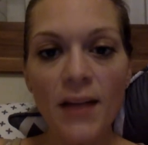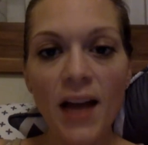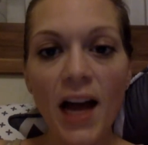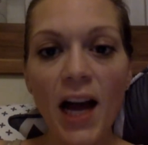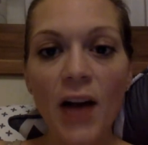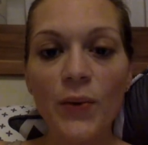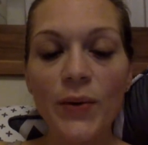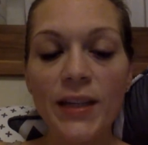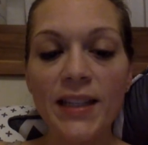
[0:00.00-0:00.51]

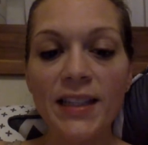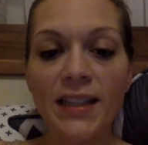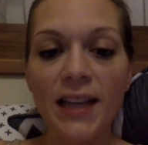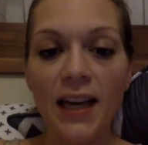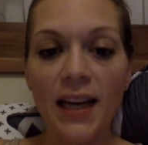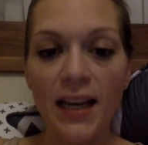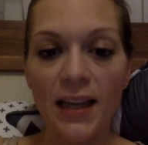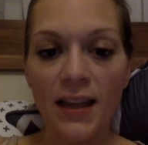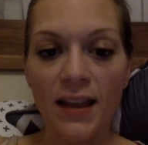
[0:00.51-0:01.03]
I would
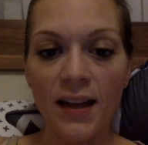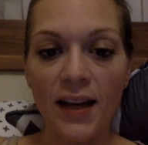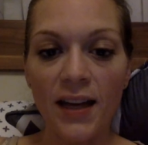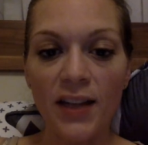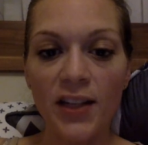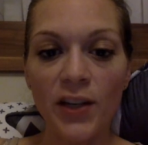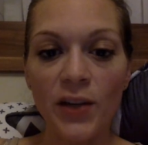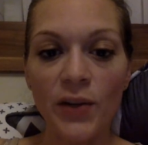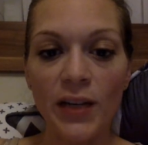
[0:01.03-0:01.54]
say
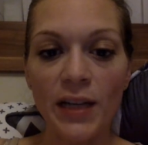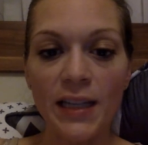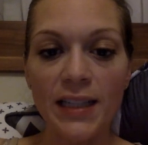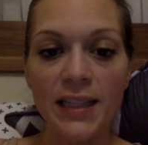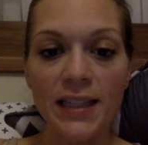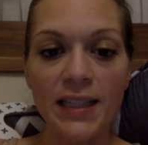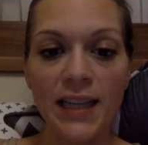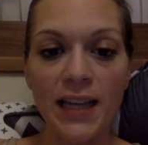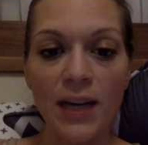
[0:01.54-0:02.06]
that you need
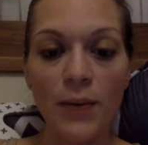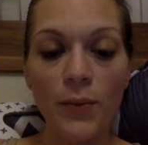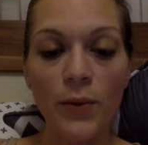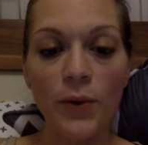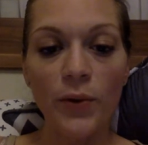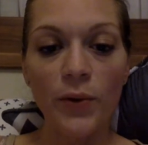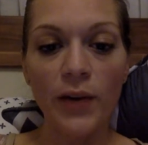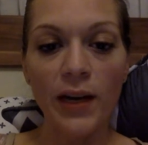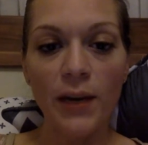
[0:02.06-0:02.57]
to take a
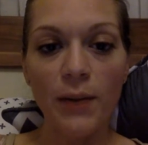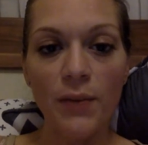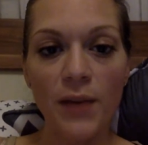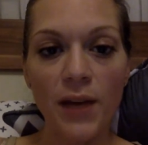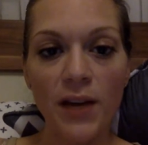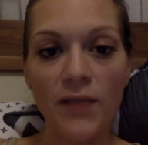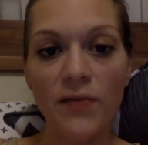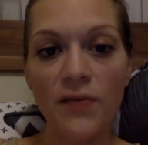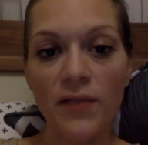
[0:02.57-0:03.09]
program
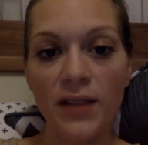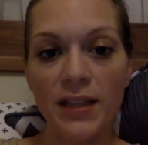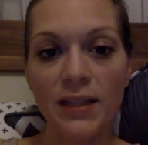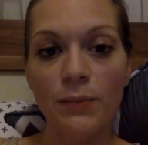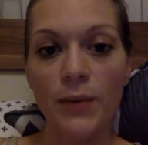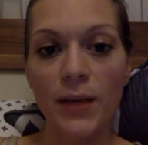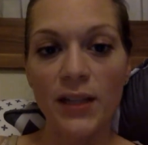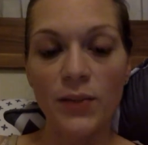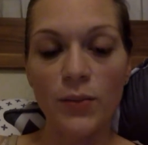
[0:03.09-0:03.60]
that fits
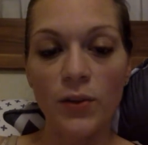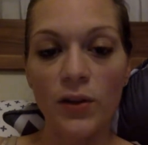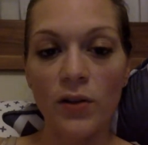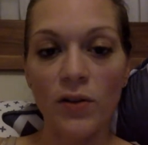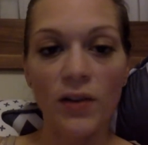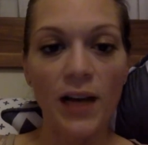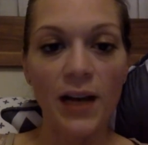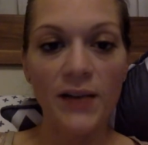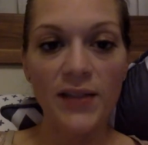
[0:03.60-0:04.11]
best with your
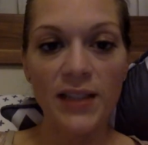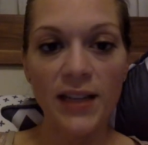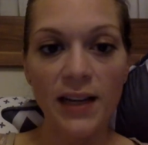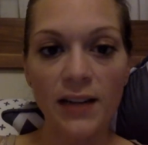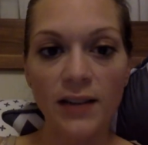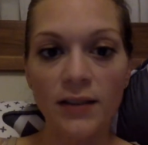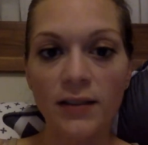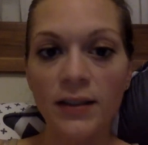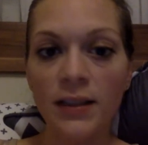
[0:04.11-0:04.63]

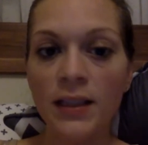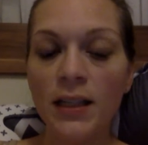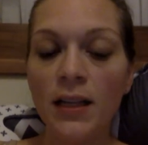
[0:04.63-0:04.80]
lifestyle,